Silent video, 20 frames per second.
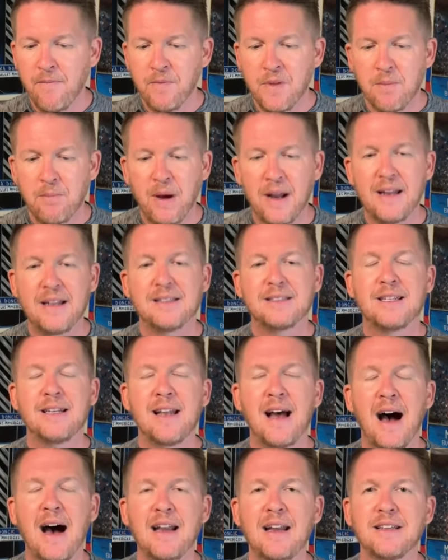But it's
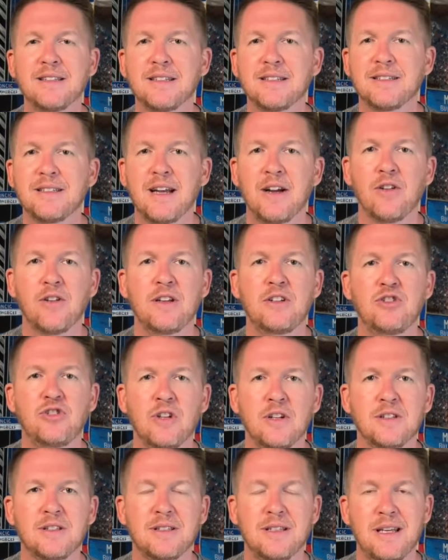not necessarily
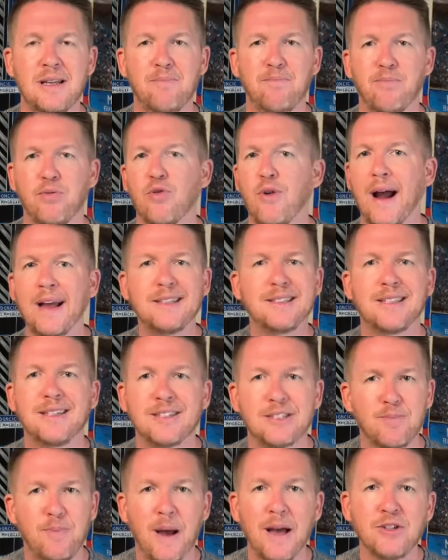just the pricing
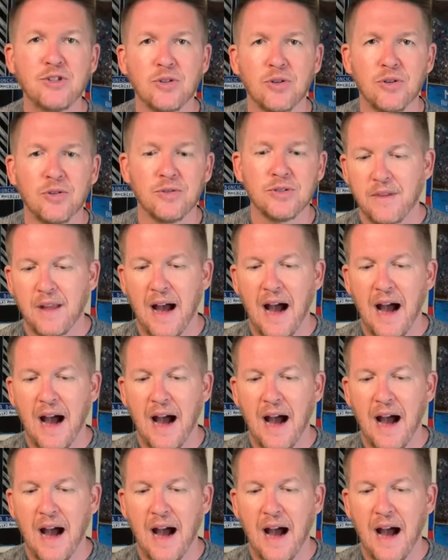specials.